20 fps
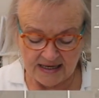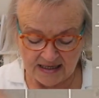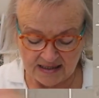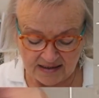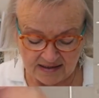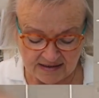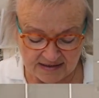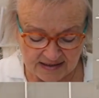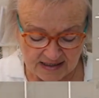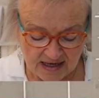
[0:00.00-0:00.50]

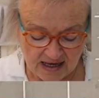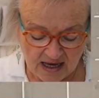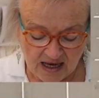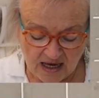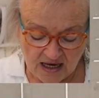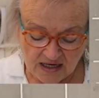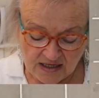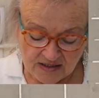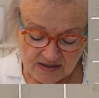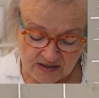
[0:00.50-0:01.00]
is.
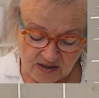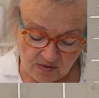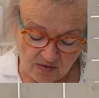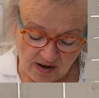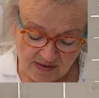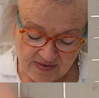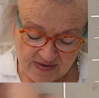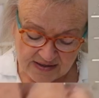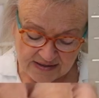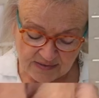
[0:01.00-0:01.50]
So
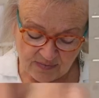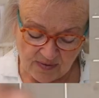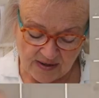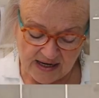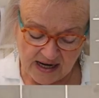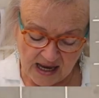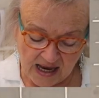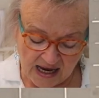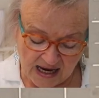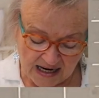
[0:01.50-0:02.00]
on this
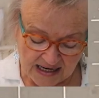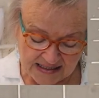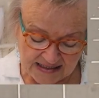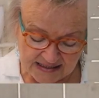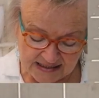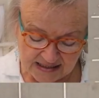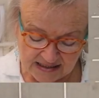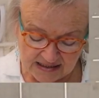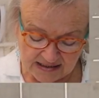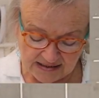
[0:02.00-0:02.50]
one, I
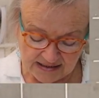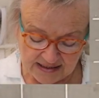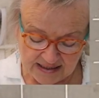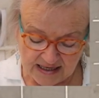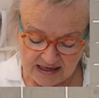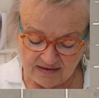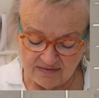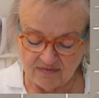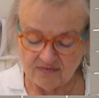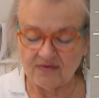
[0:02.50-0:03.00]
did
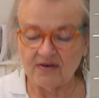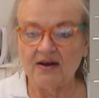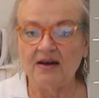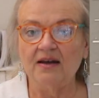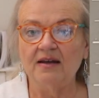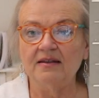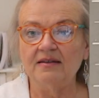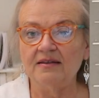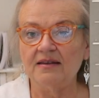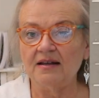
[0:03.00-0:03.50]
leave
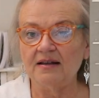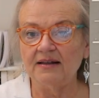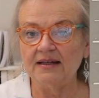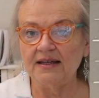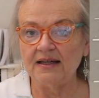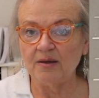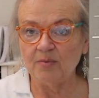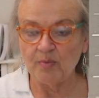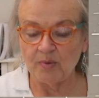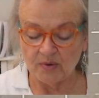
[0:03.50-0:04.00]
the
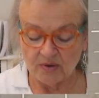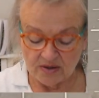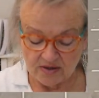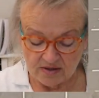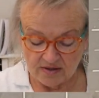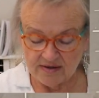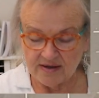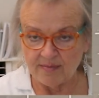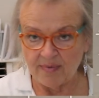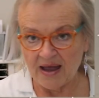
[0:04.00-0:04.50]
little
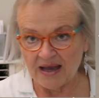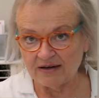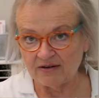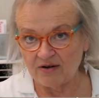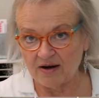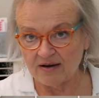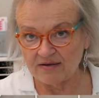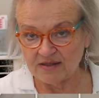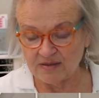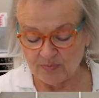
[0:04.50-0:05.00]
border, the
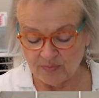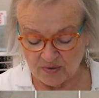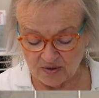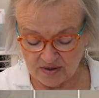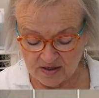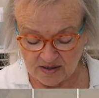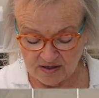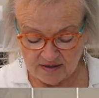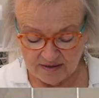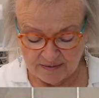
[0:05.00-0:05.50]
background
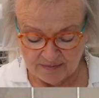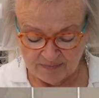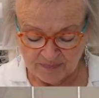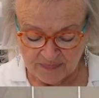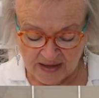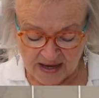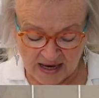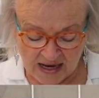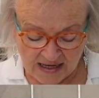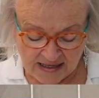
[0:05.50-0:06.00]
border.
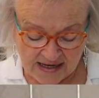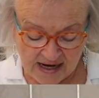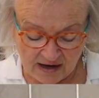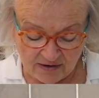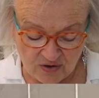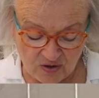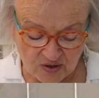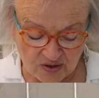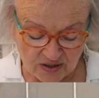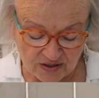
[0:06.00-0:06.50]
Now
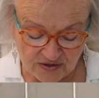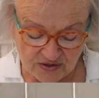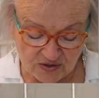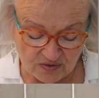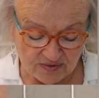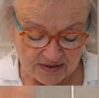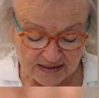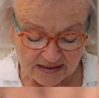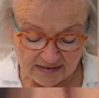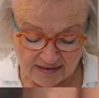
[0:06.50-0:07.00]
you could
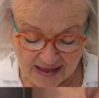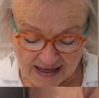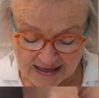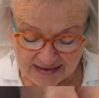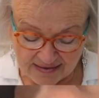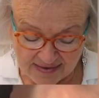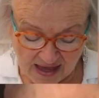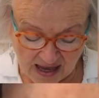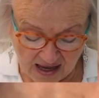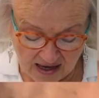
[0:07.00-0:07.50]
use it
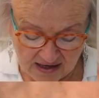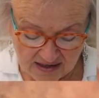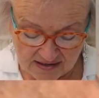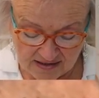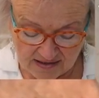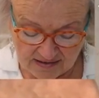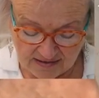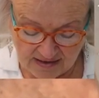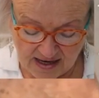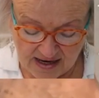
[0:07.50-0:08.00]
like that.
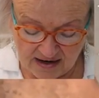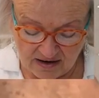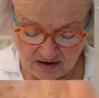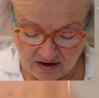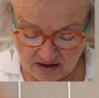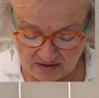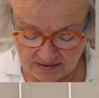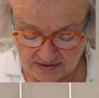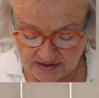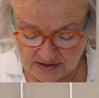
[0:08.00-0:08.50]
They are
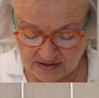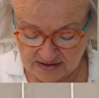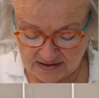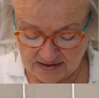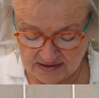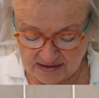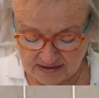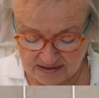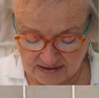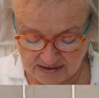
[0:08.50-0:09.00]

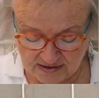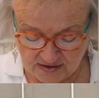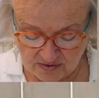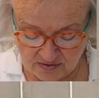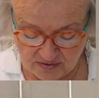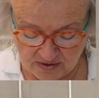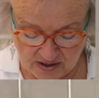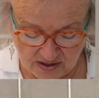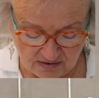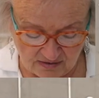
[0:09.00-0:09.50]
just so
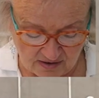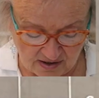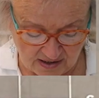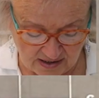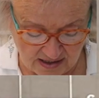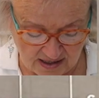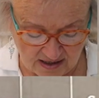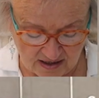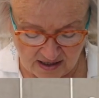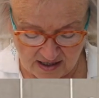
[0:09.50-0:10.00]
cute on
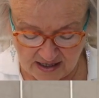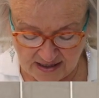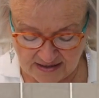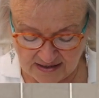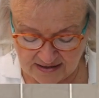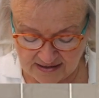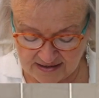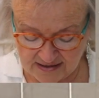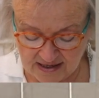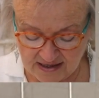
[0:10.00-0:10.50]
here. I
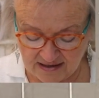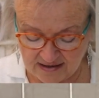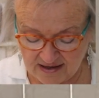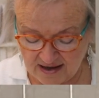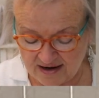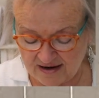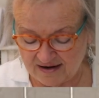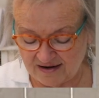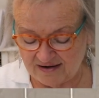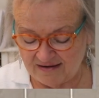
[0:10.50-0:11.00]
just think
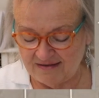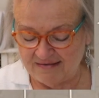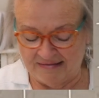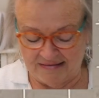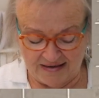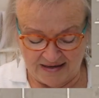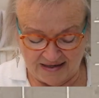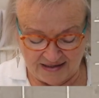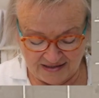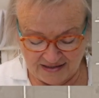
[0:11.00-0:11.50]
they are
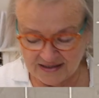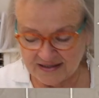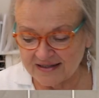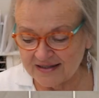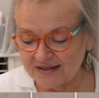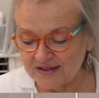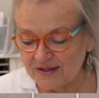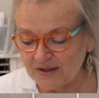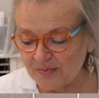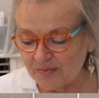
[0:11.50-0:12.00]

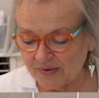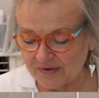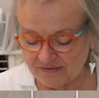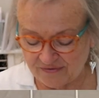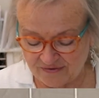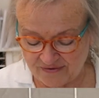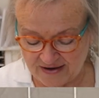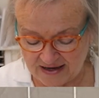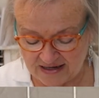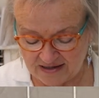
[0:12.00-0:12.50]
just super
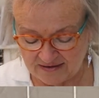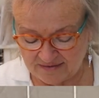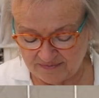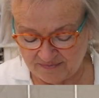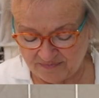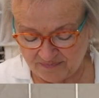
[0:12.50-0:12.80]
fun.